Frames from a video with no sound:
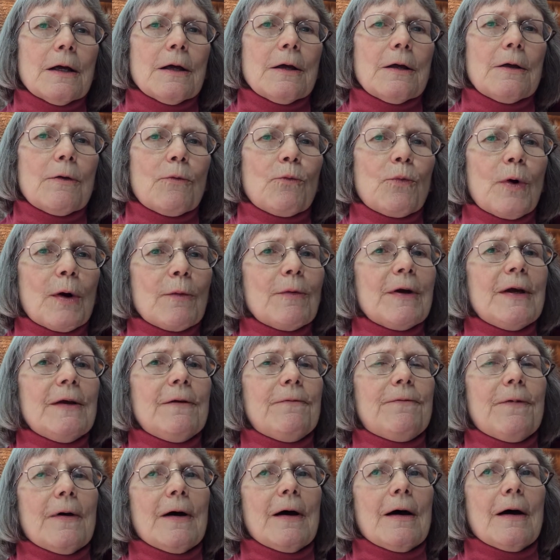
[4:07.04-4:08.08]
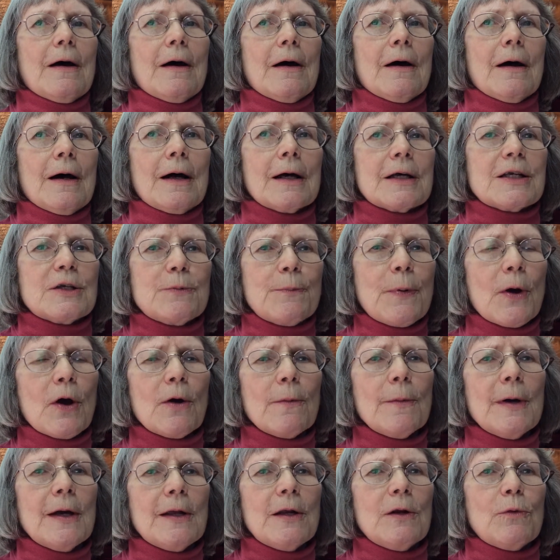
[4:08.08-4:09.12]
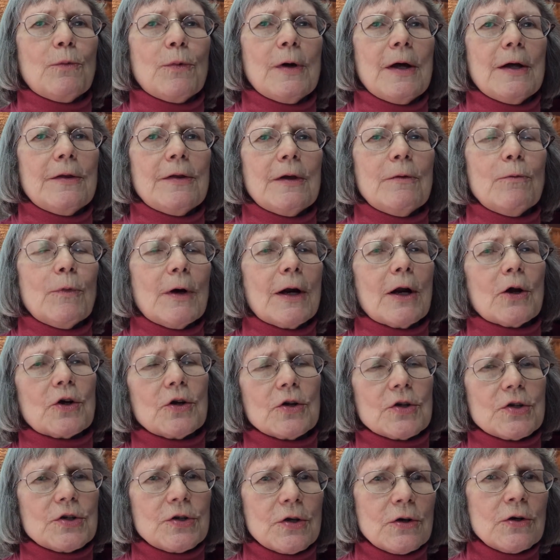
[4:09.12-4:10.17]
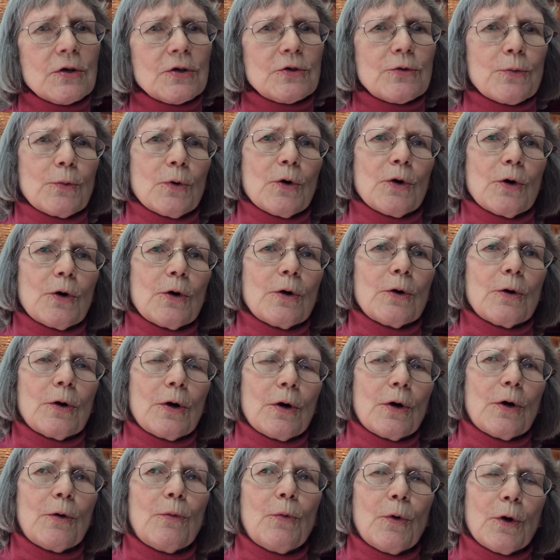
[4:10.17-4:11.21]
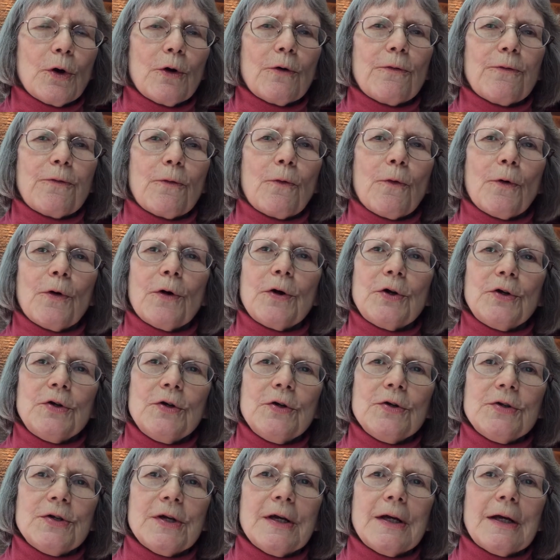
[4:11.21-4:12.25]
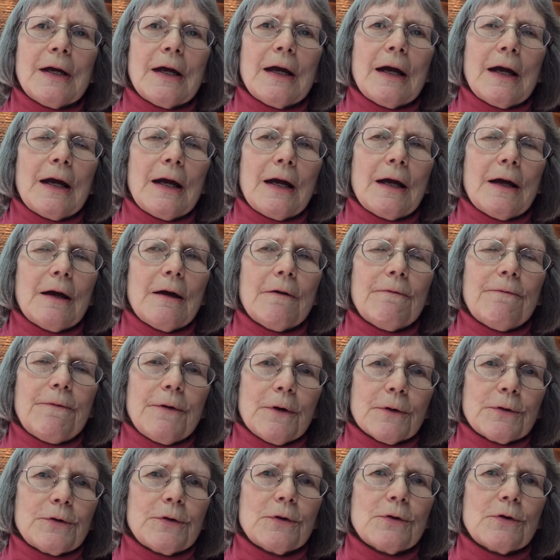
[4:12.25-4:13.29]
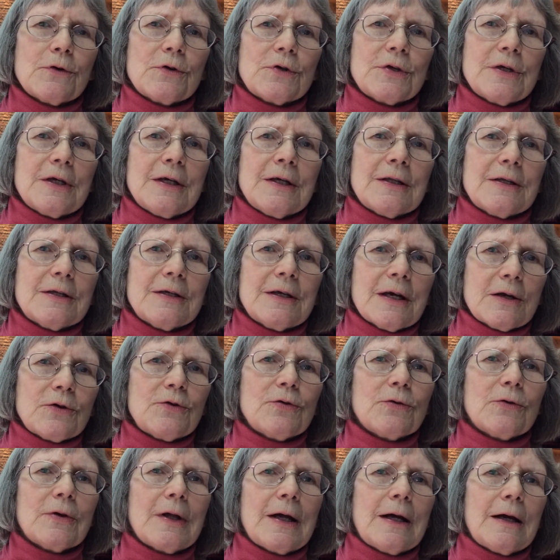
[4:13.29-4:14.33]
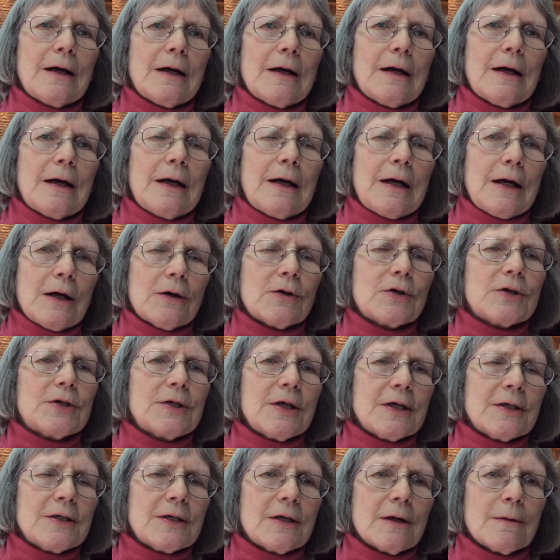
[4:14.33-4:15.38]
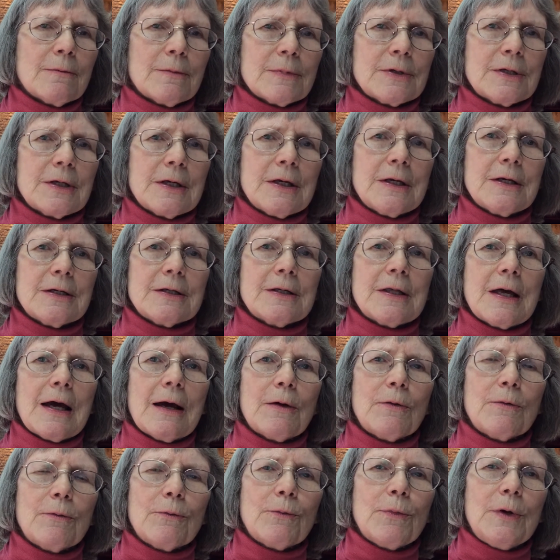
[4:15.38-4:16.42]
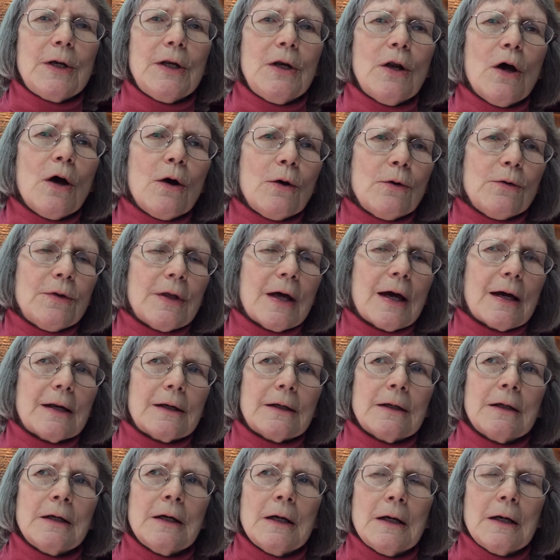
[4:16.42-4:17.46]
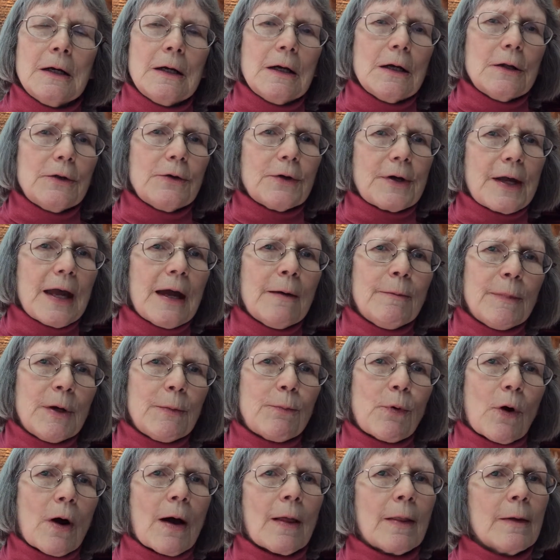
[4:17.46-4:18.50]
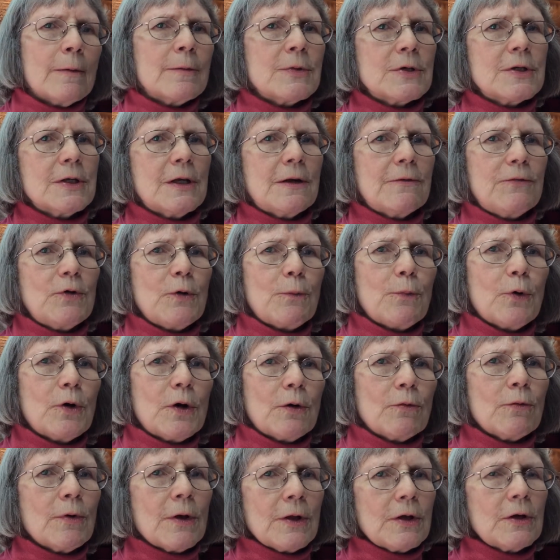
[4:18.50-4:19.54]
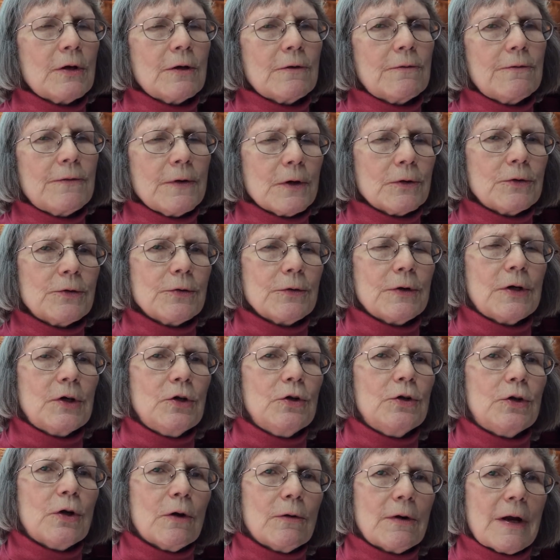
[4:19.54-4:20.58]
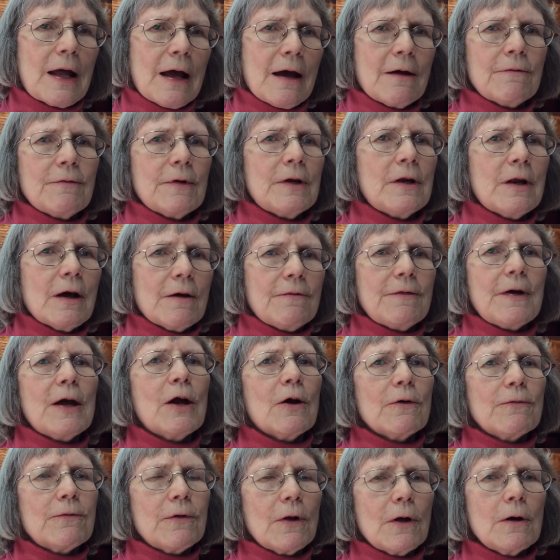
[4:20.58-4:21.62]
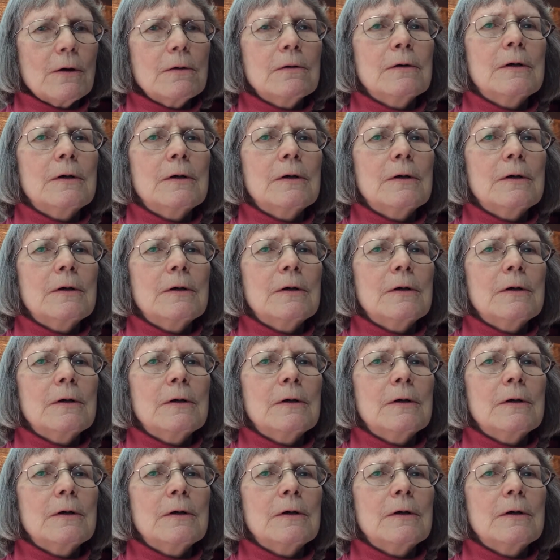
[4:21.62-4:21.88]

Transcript: what we've experimented with, and what our concerns were for using filters in central air systems, is that we know that there can be problems that if you put a really good filter in, you don't have enough airflow,